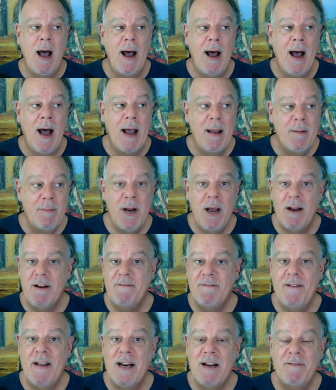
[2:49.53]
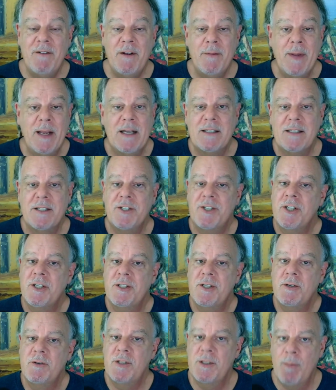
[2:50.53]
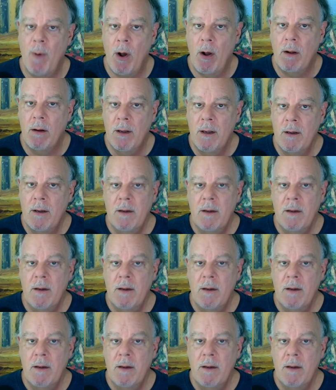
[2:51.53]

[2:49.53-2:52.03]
I'm not a fan of it because it's just too small.